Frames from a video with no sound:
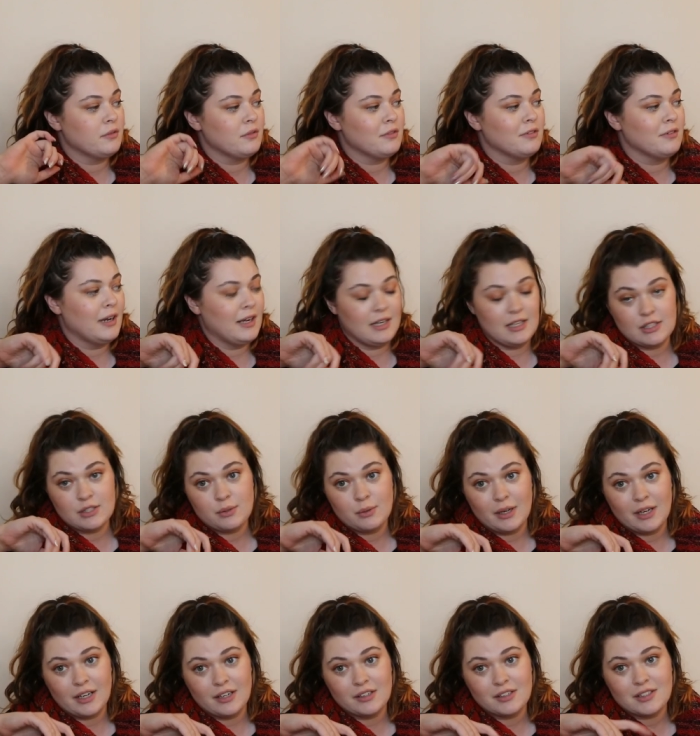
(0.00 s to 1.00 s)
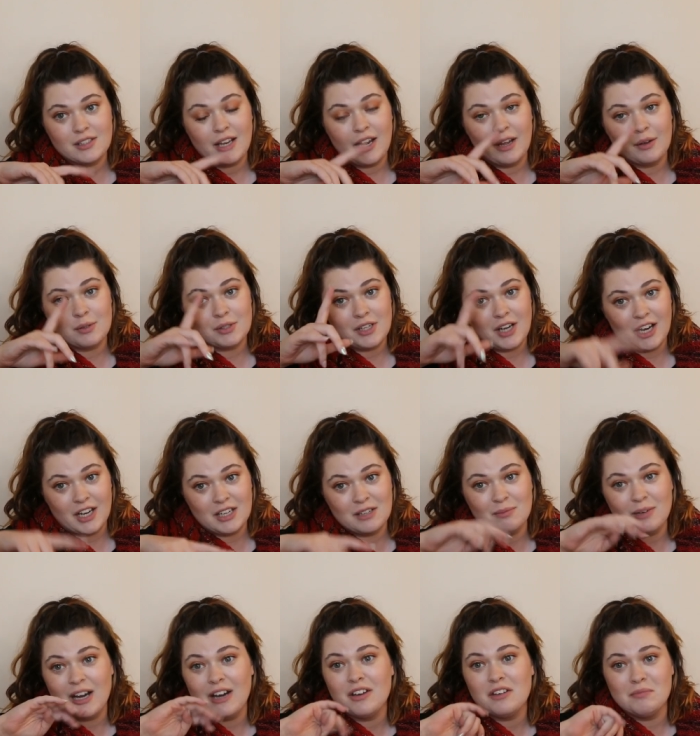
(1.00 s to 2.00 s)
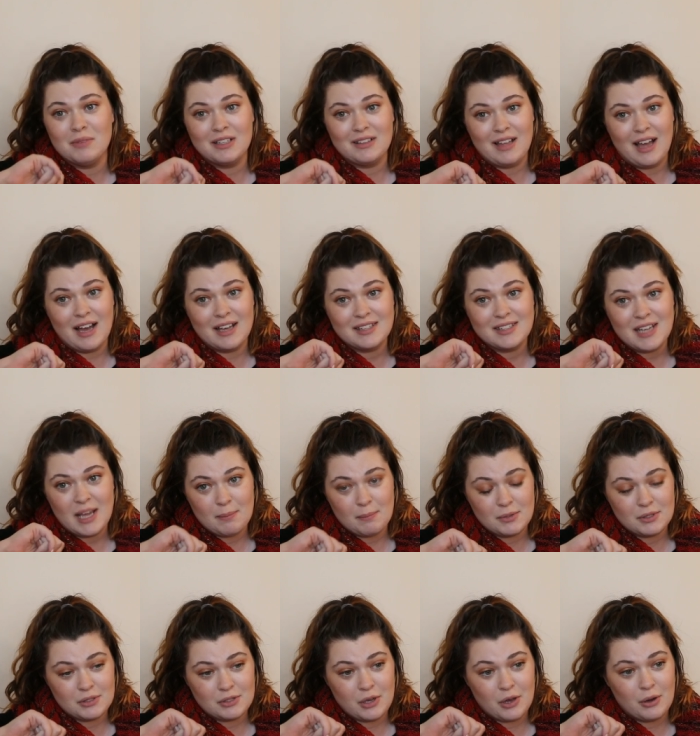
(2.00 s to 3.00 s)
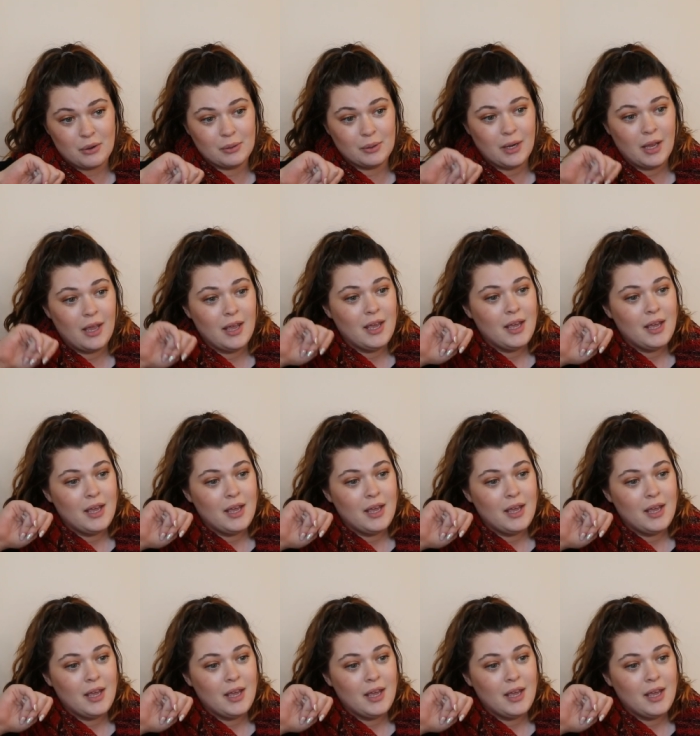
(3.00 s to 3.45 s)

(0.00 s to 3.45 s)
granny squares that I was talking about in my last episode,